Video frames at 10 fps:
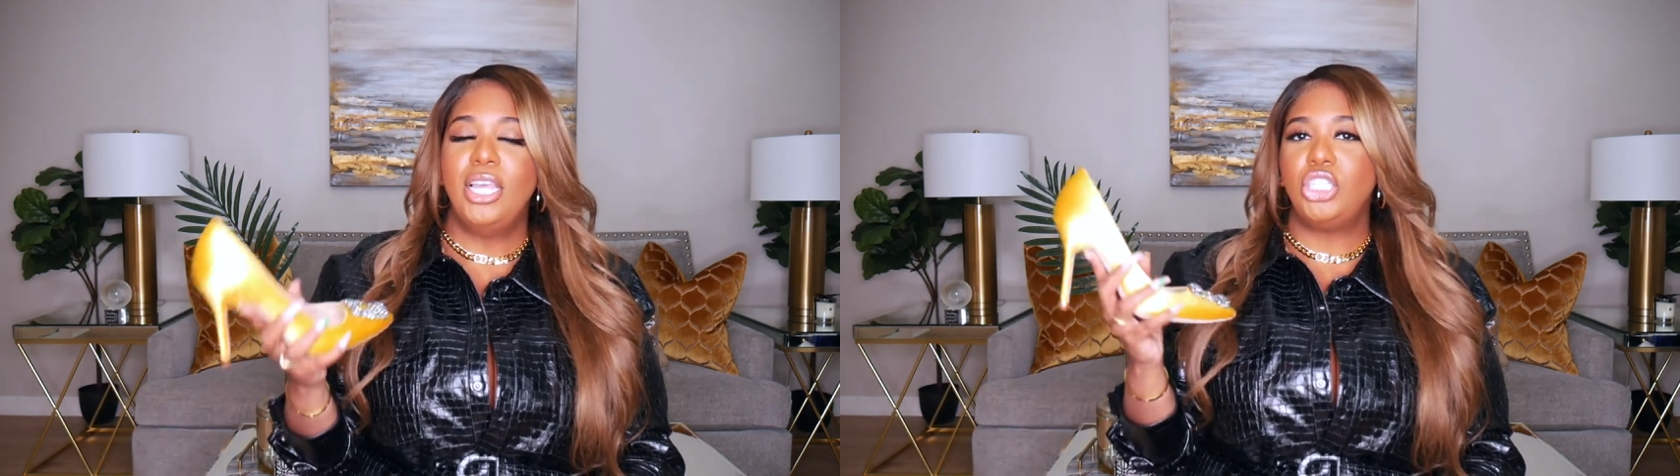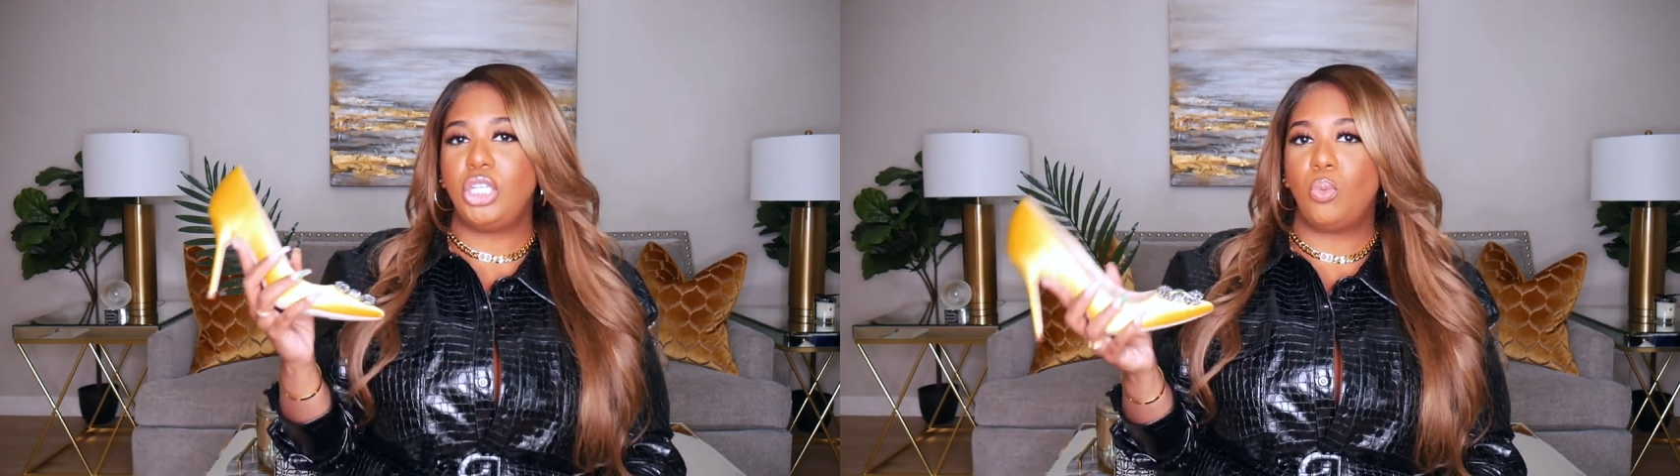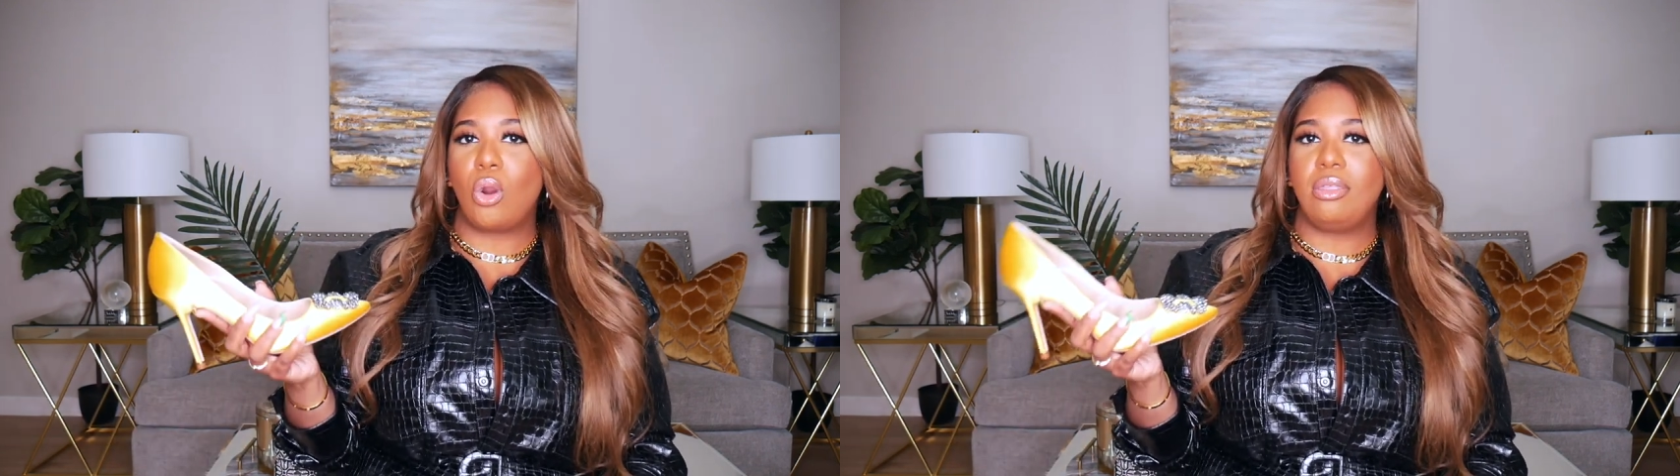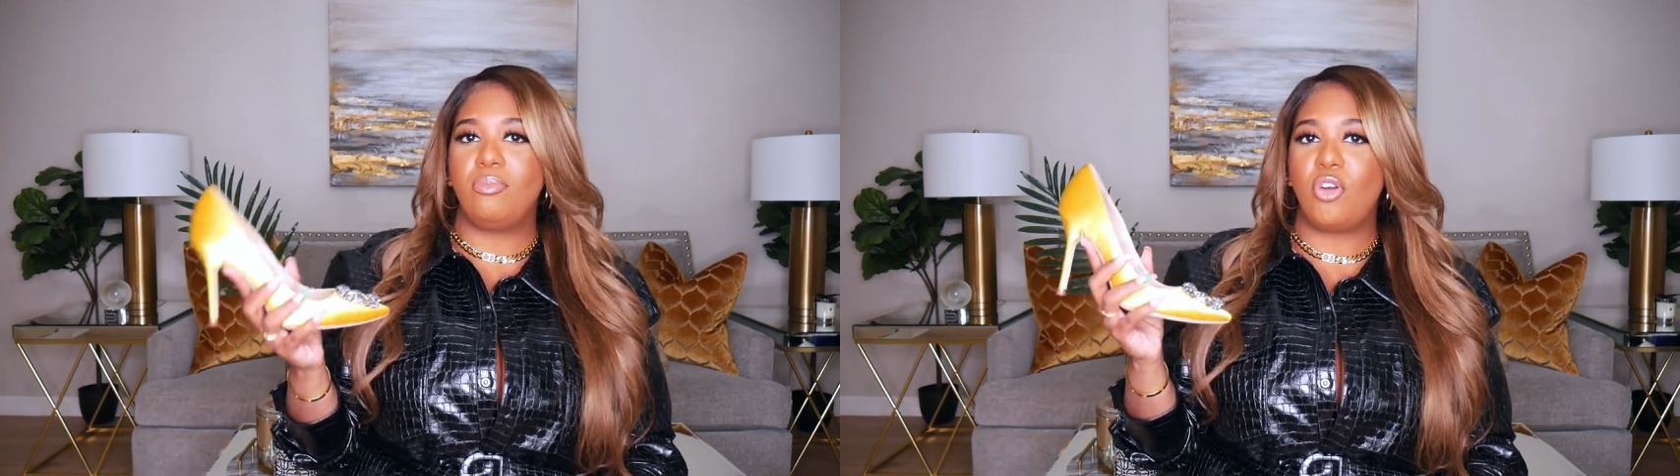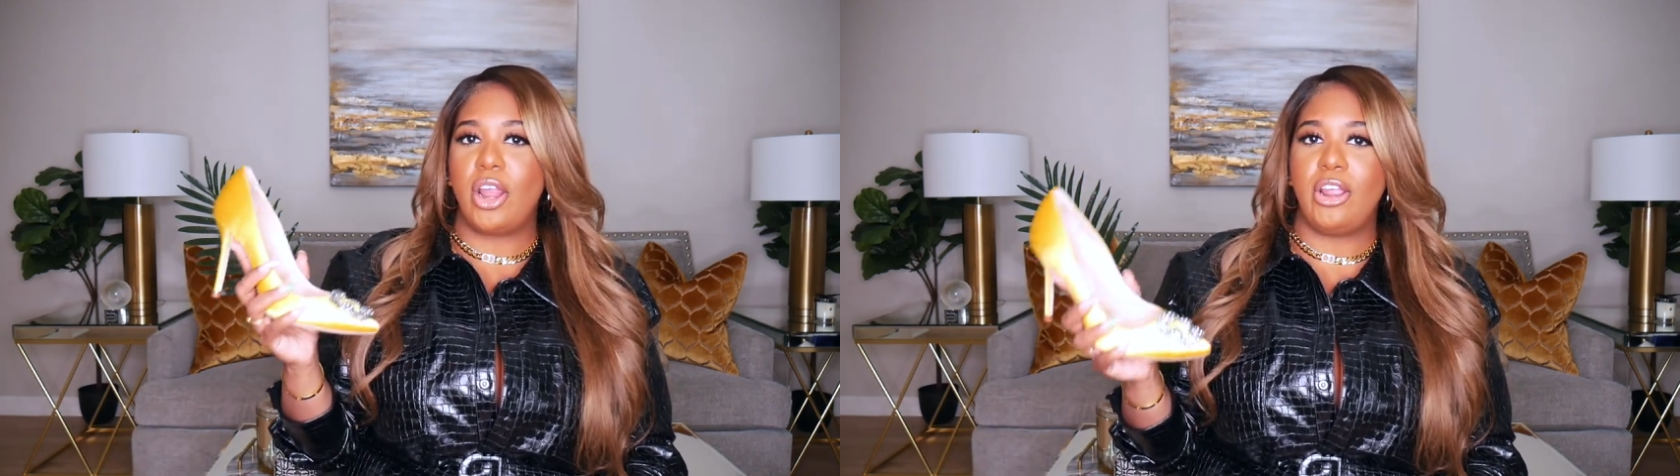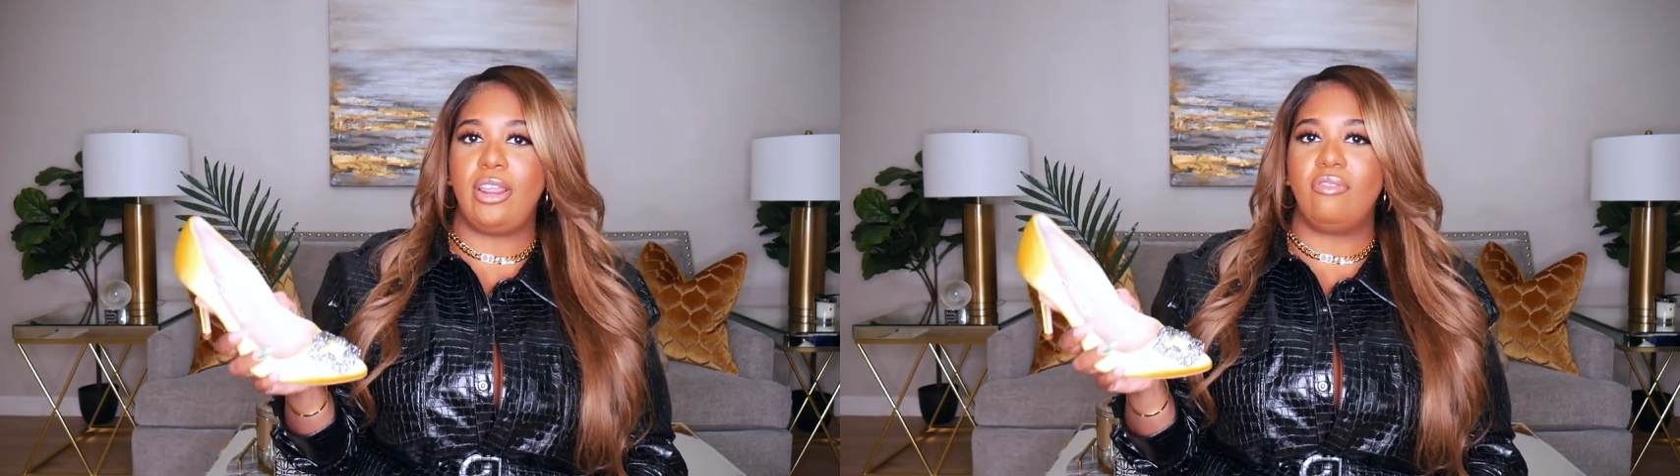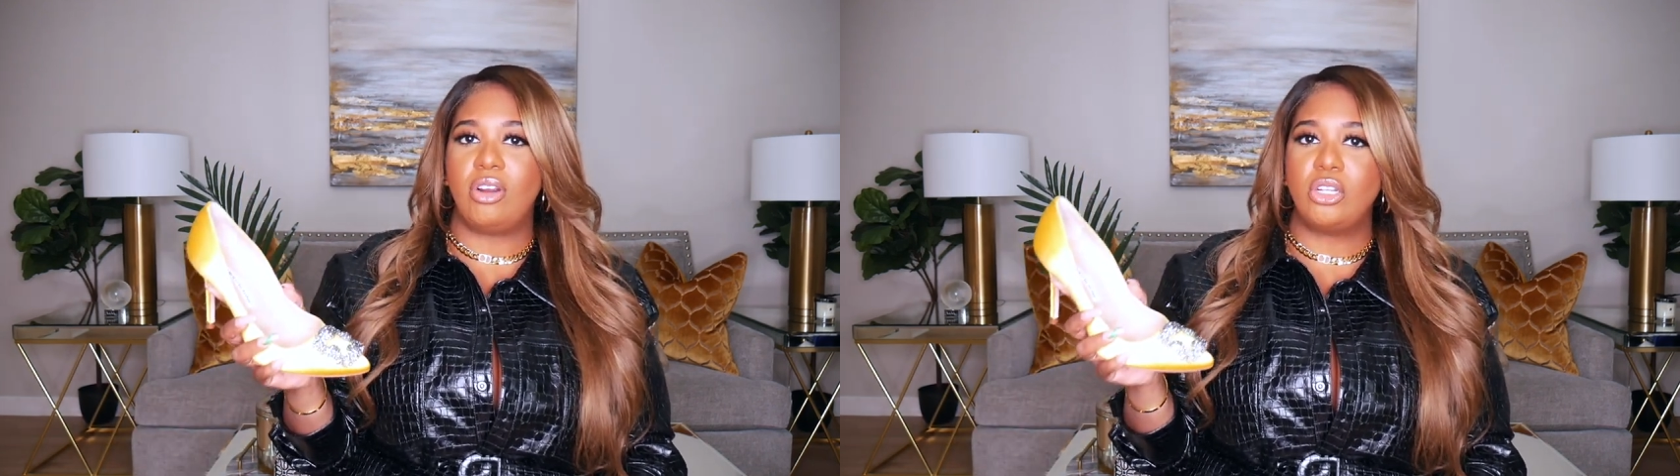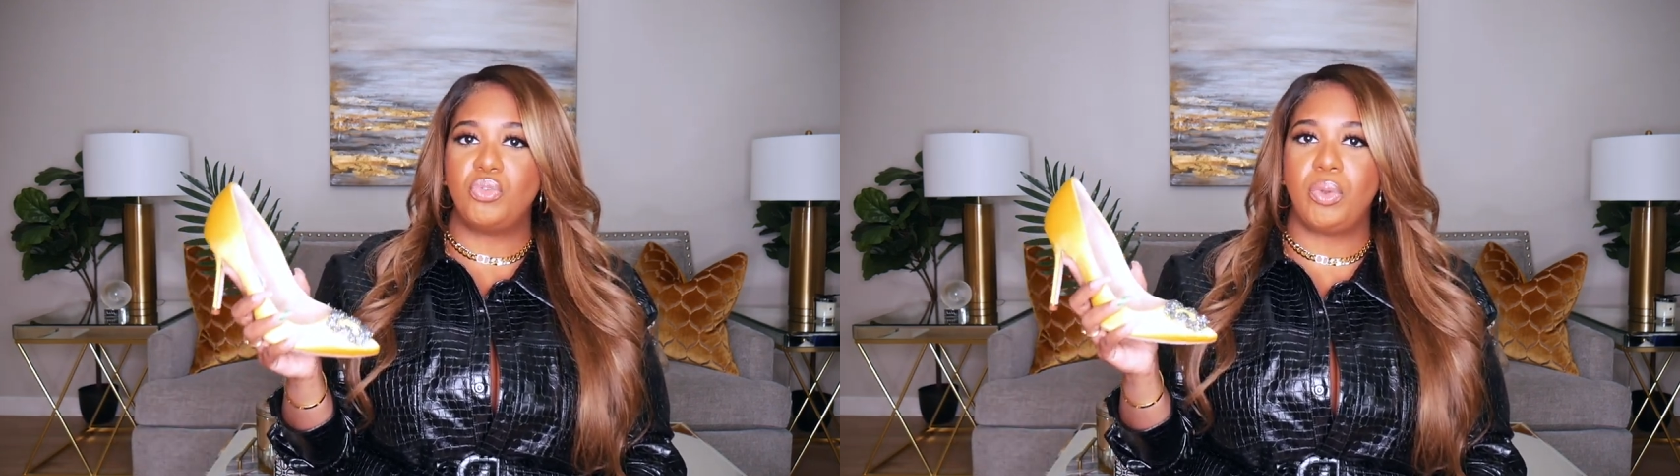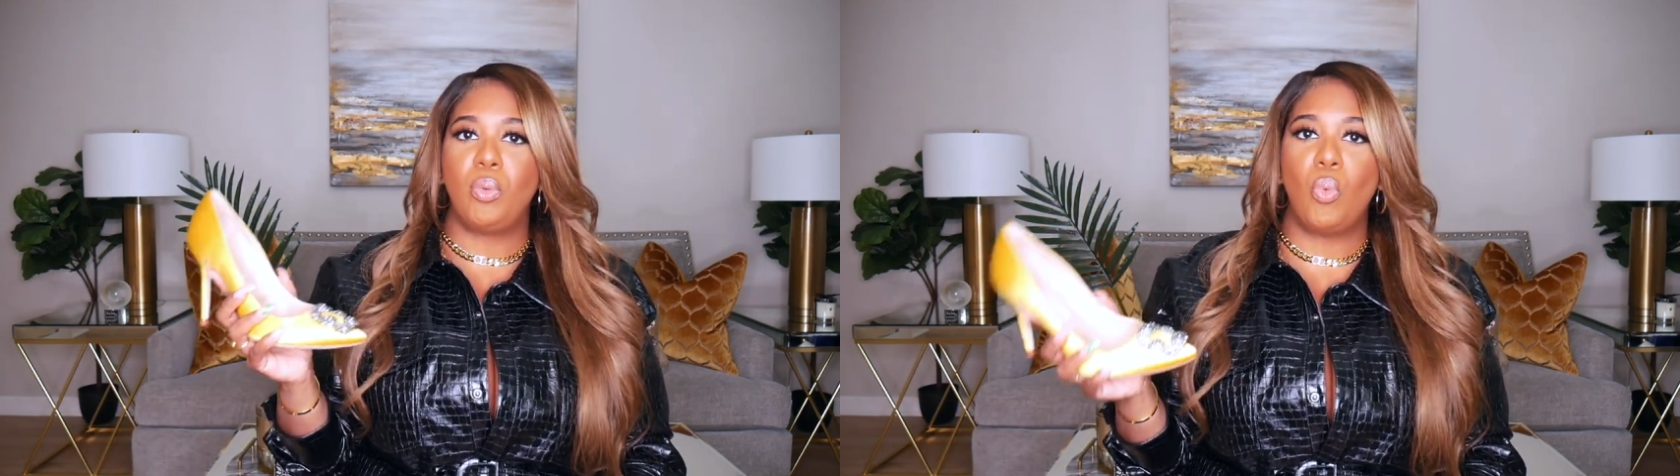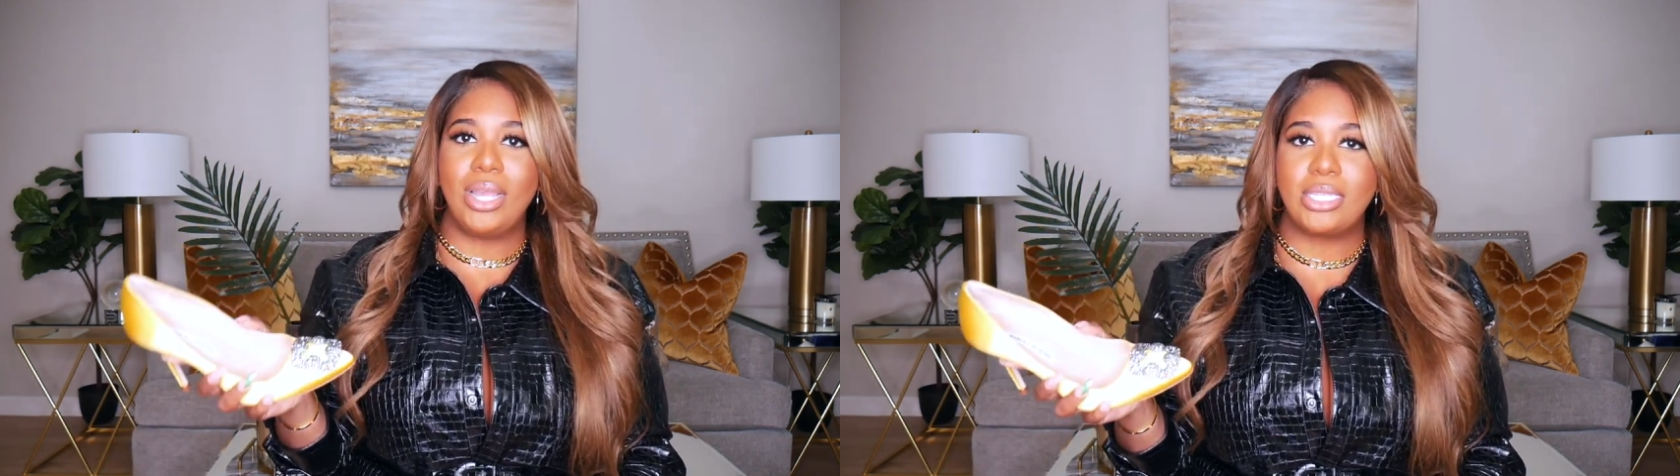She wore them for her anniversary
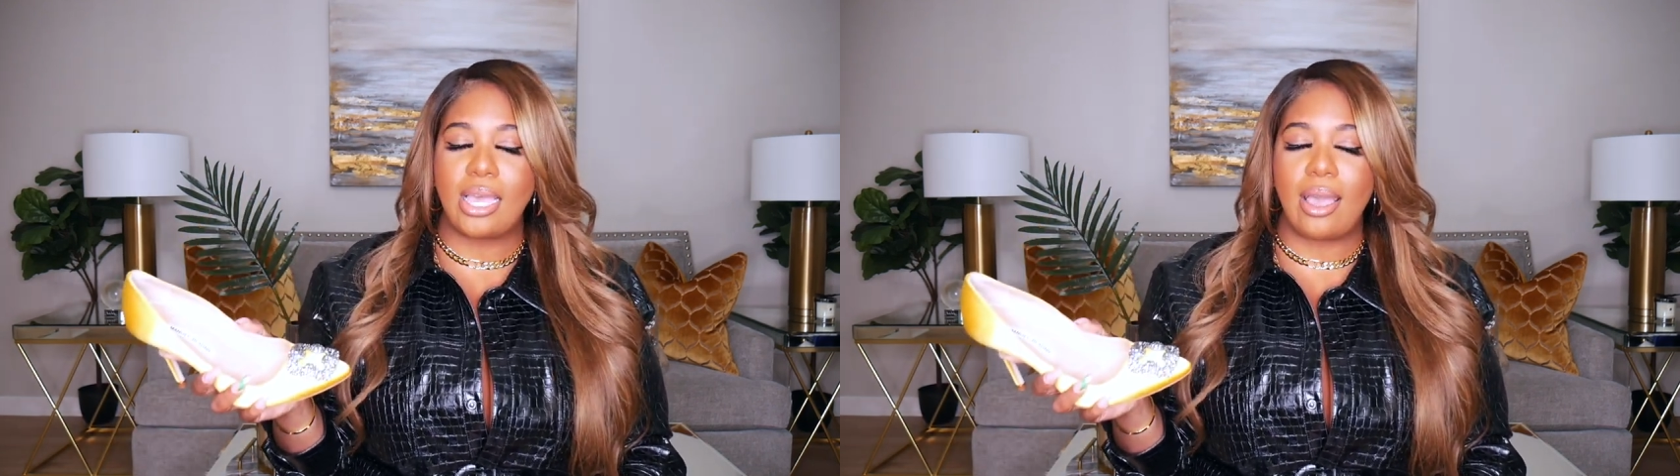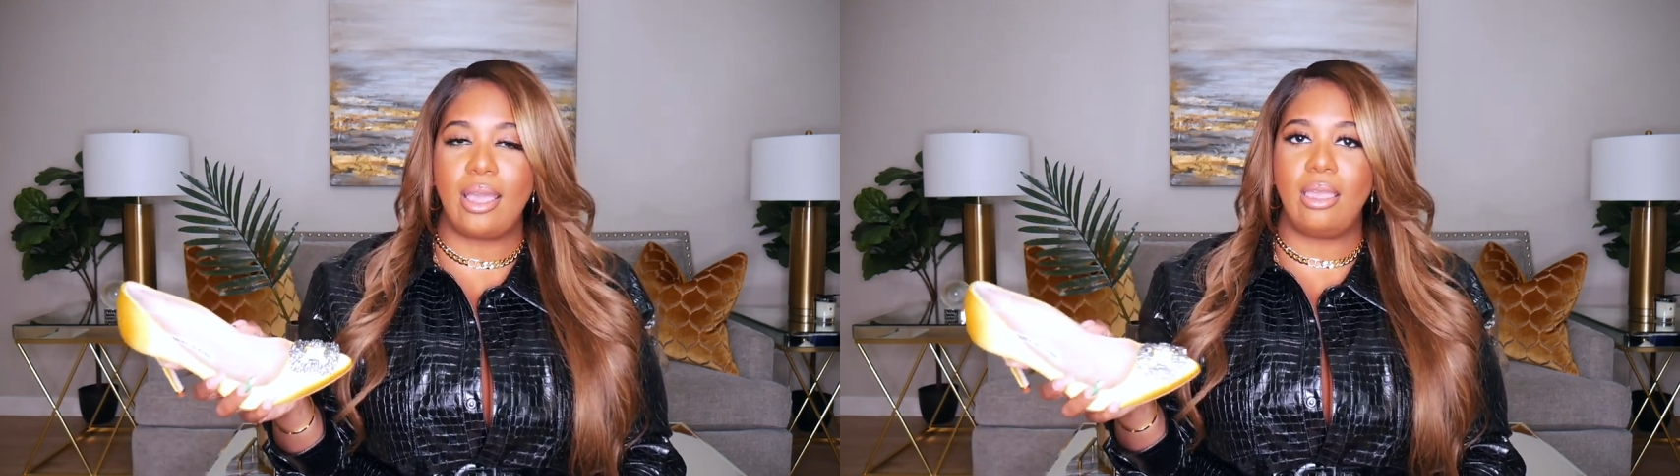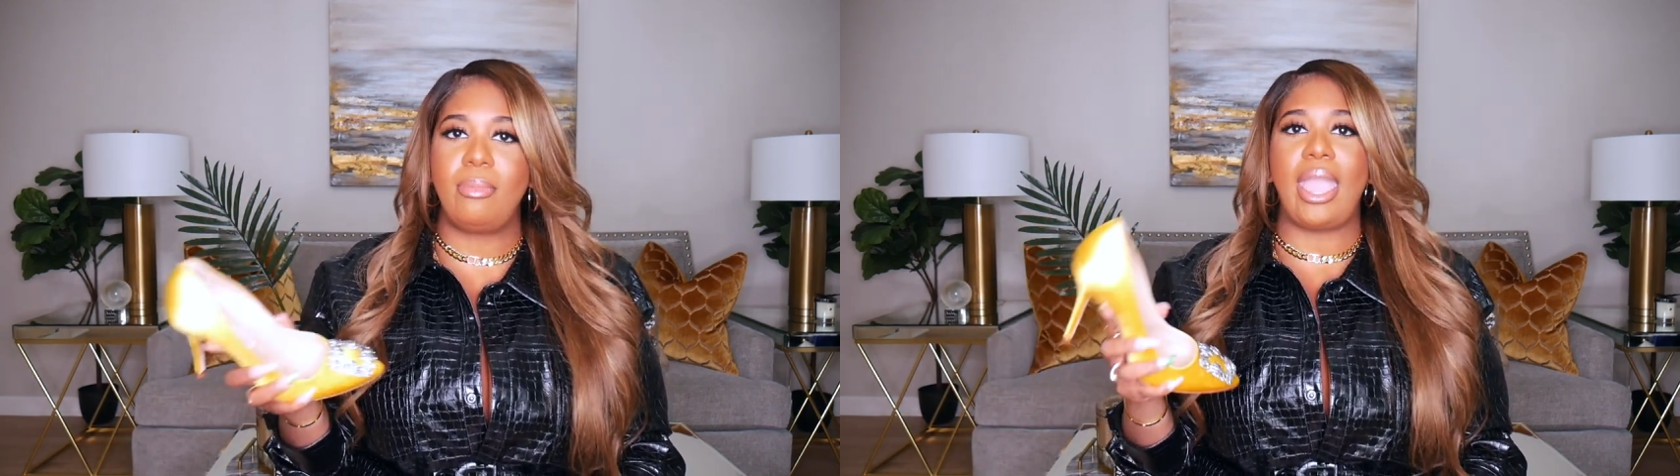one time